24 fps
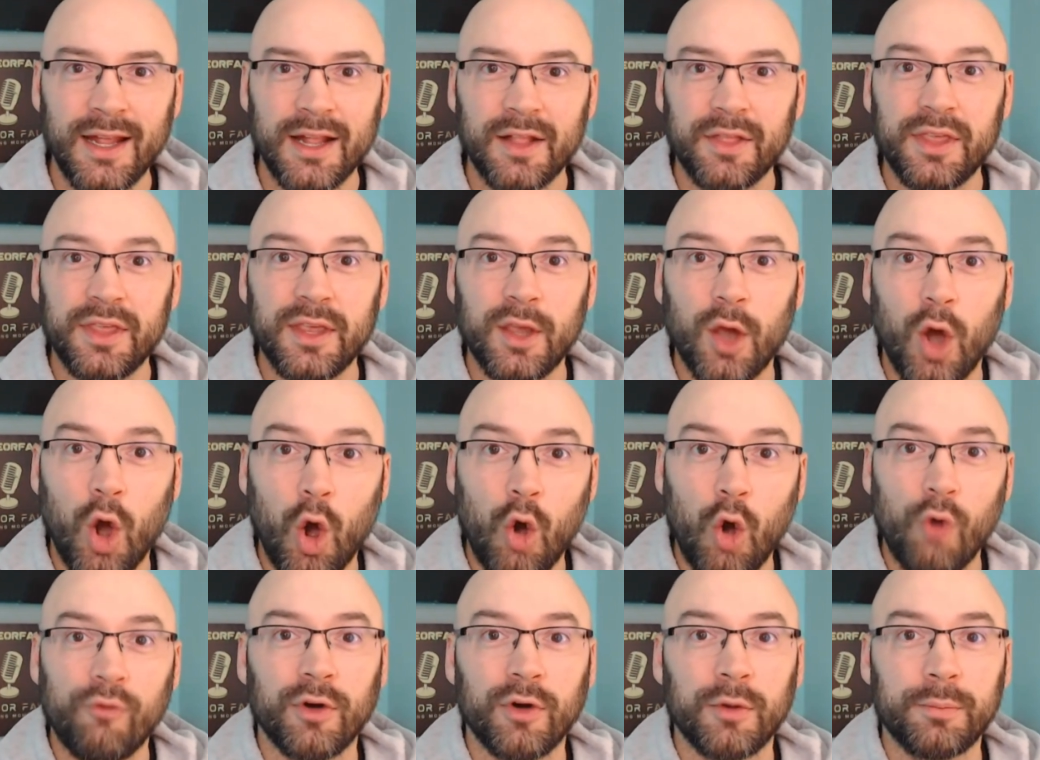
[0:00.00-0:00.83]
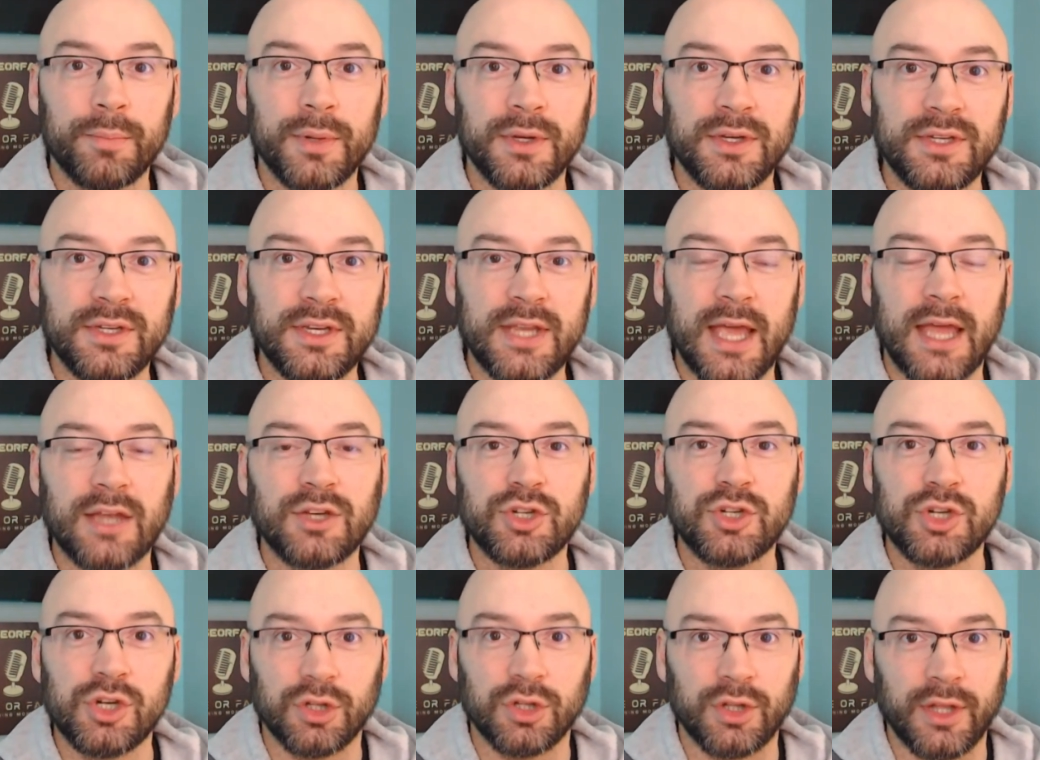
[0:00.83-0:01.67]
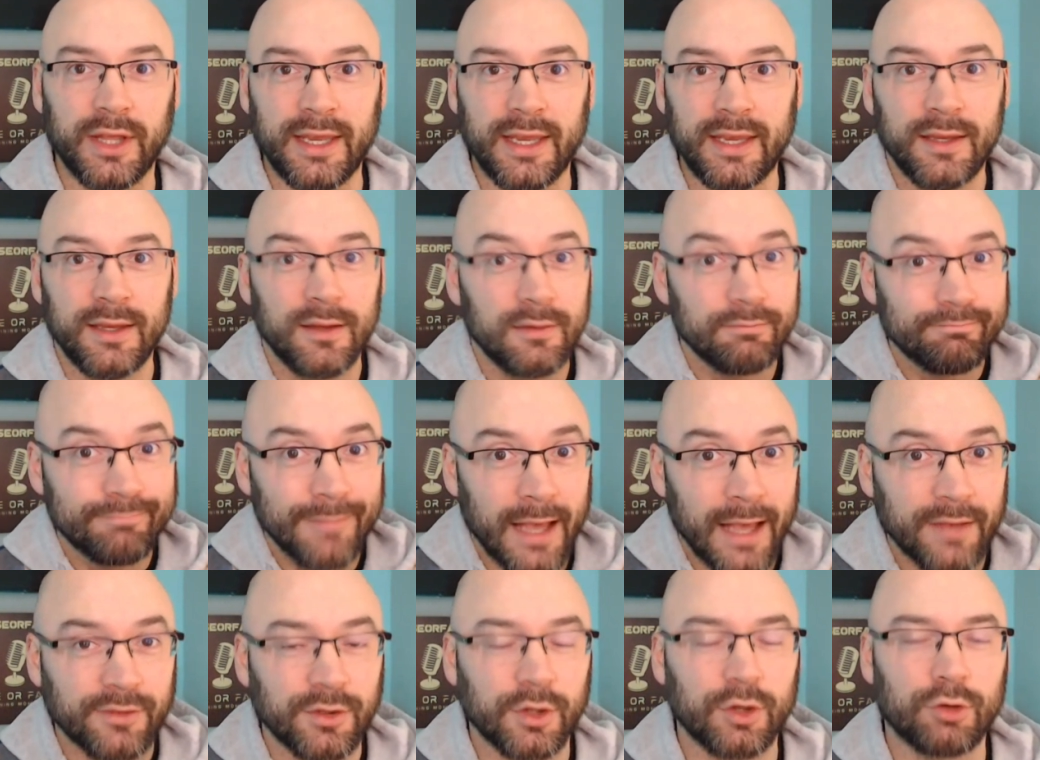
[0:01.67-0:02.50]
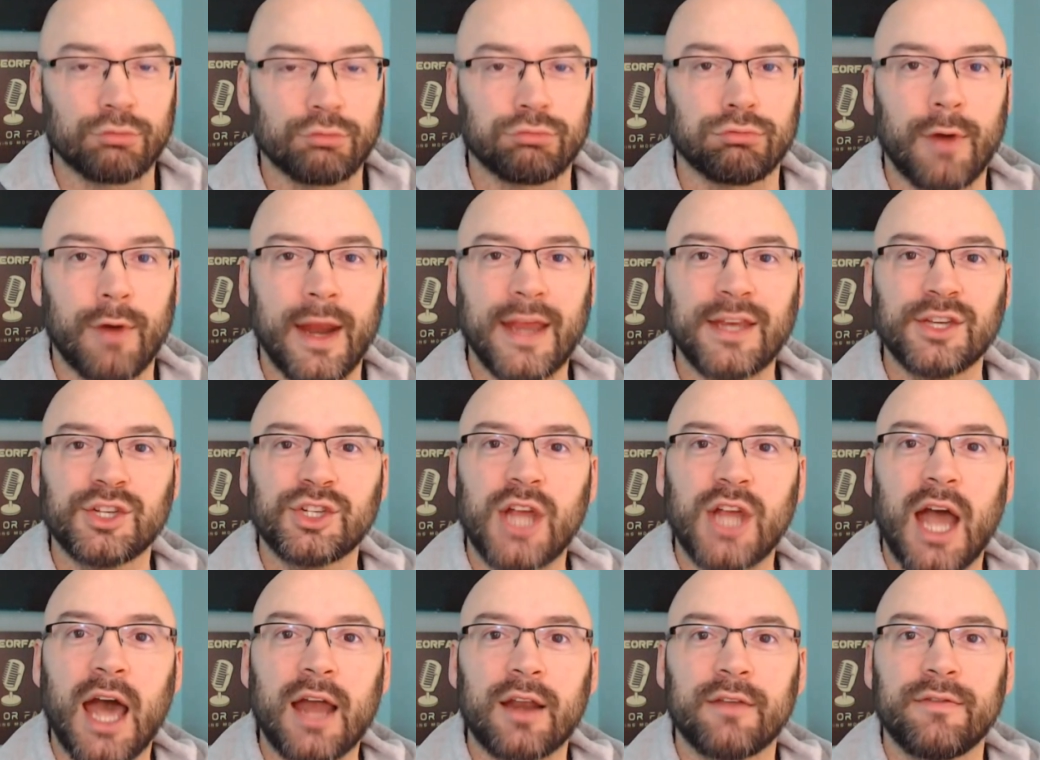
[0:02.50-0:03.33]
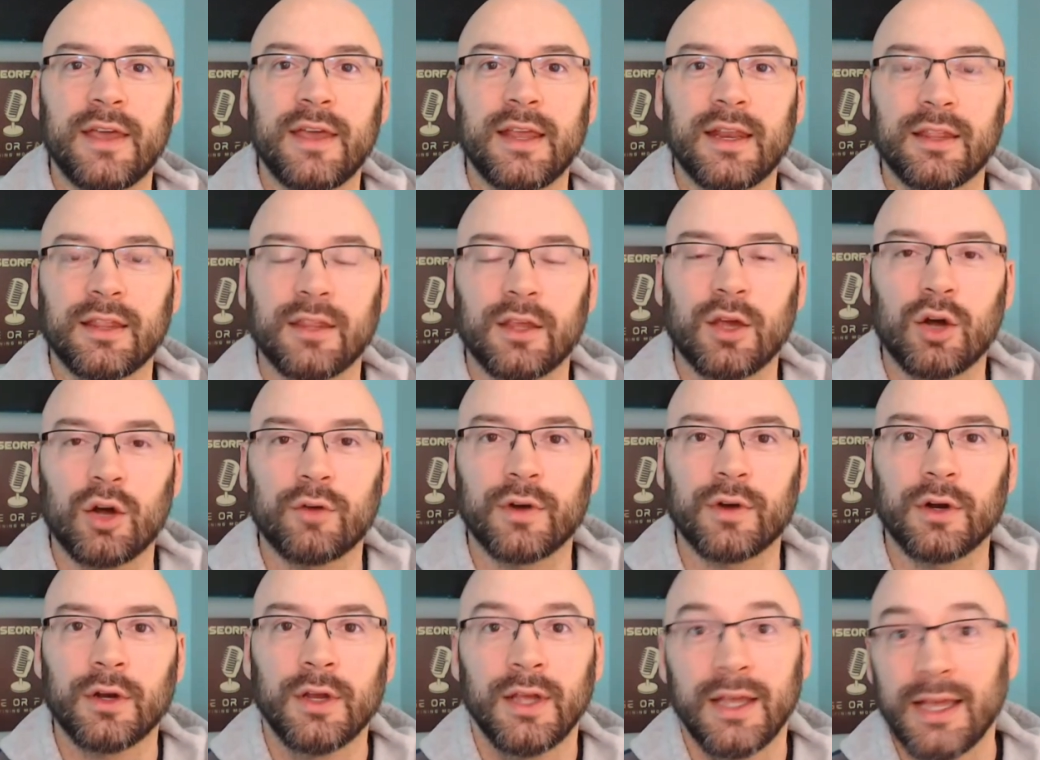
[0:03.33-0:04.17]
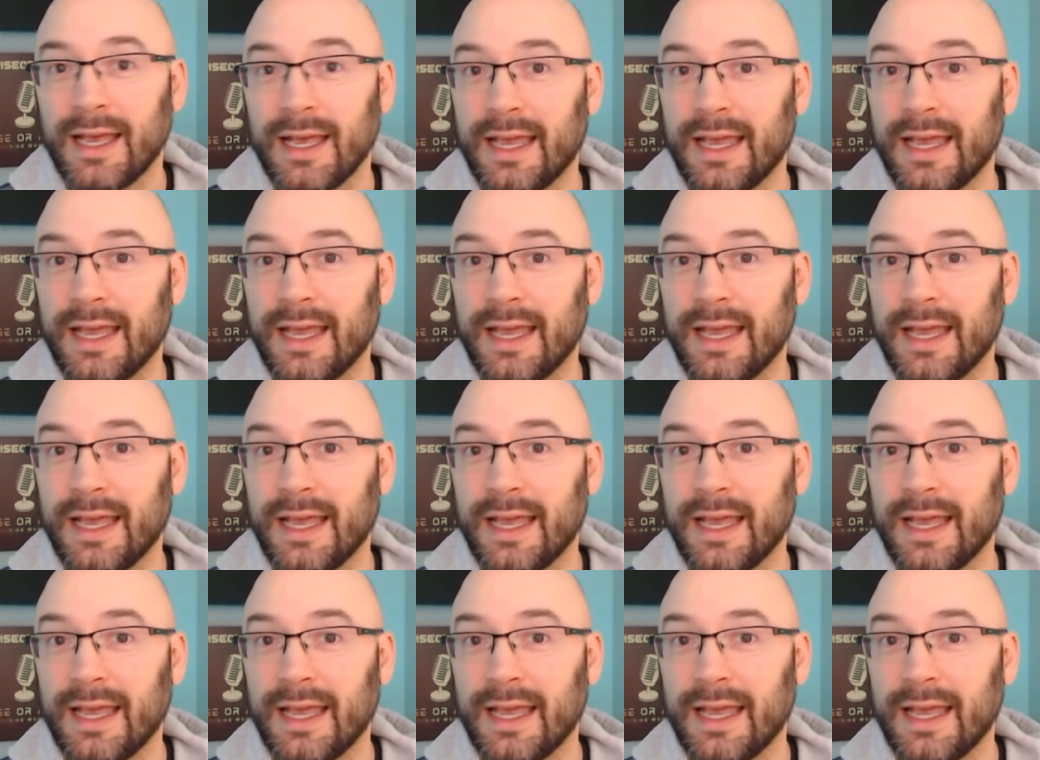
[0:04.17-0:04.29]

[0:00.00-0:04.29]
the over potentially has a great shot of hitting the over.